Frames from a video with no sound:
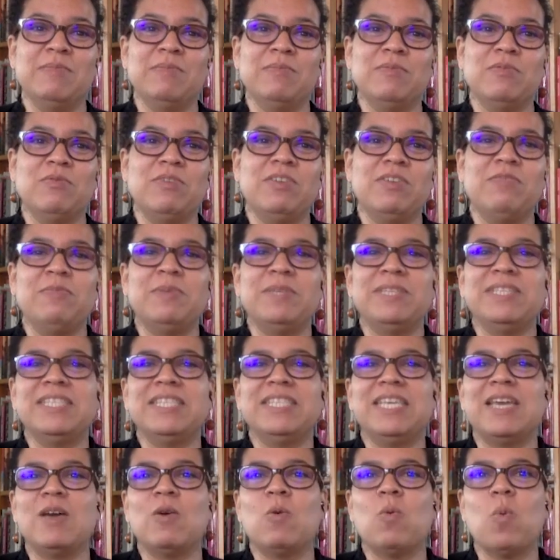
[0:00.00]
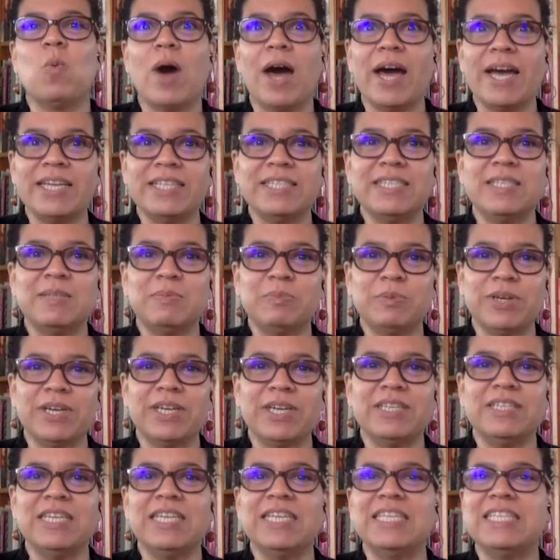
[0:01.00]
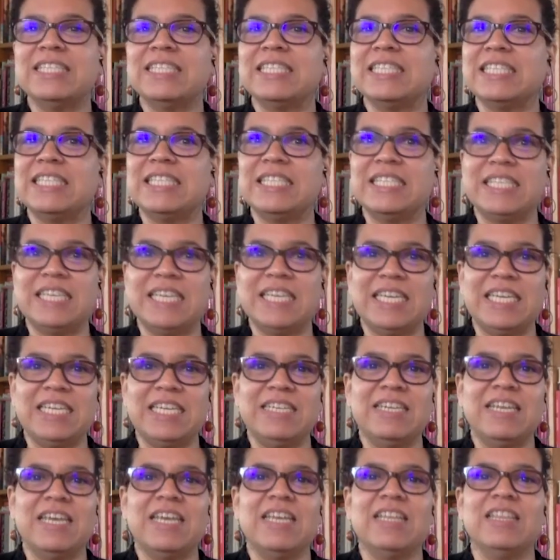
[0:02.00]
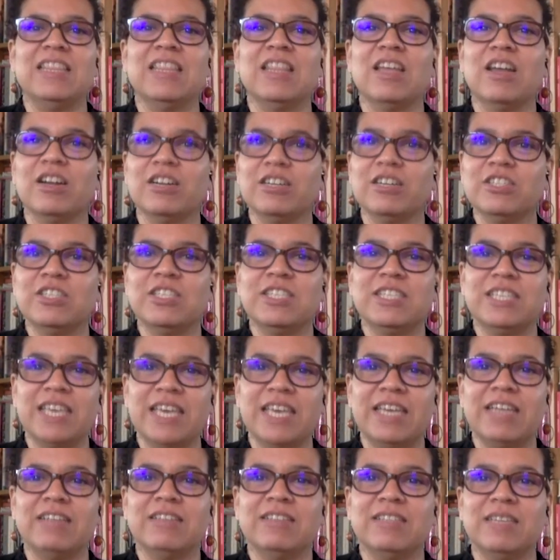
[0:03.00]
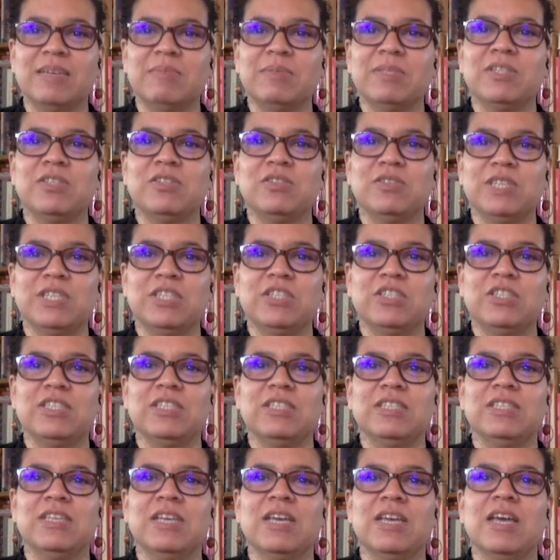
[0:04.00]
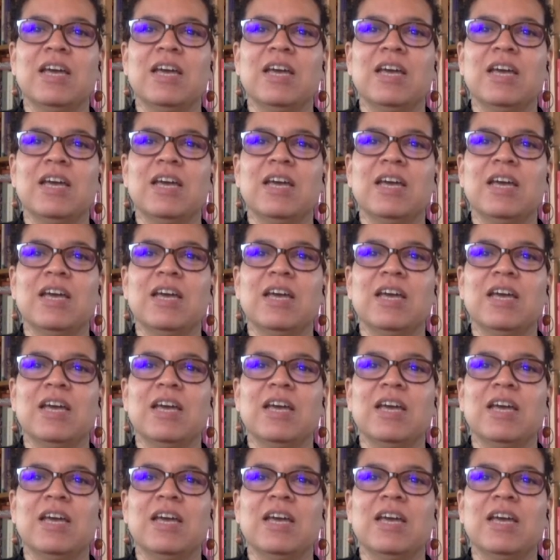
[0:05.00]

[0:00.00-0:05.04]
We've been seeing widespread, sustained, and large-scale demonstrations